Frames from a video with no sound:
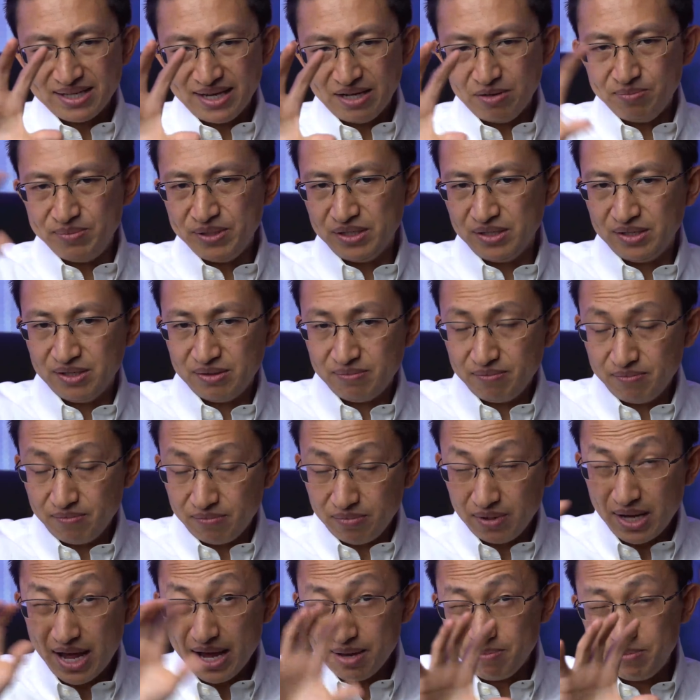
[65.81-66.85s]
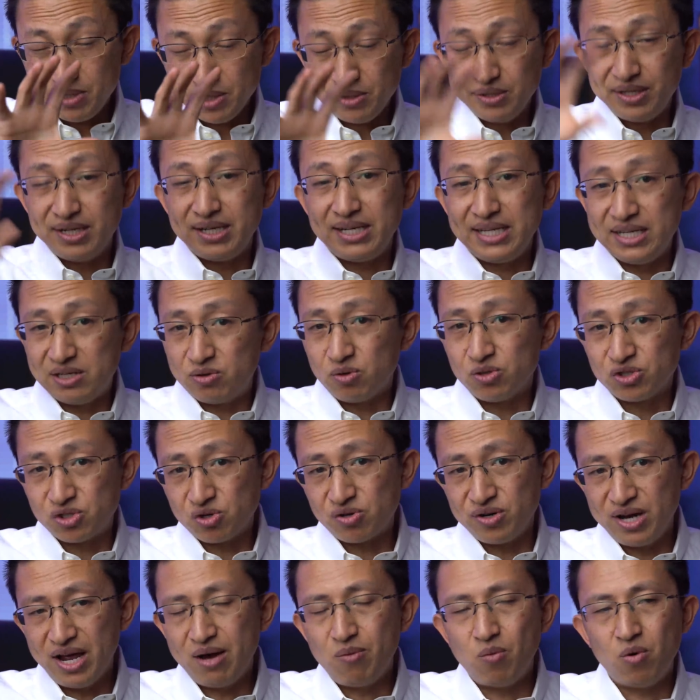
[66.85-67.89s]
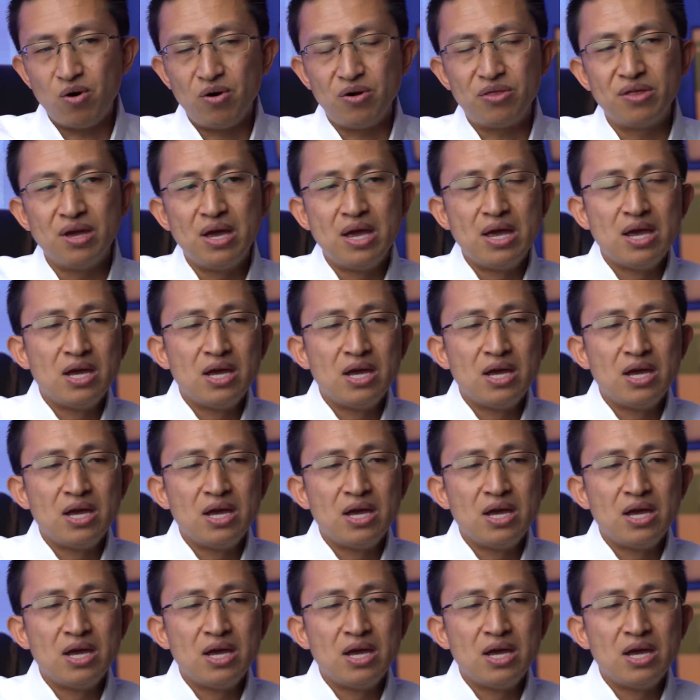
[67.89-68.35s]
liability equals your net worth.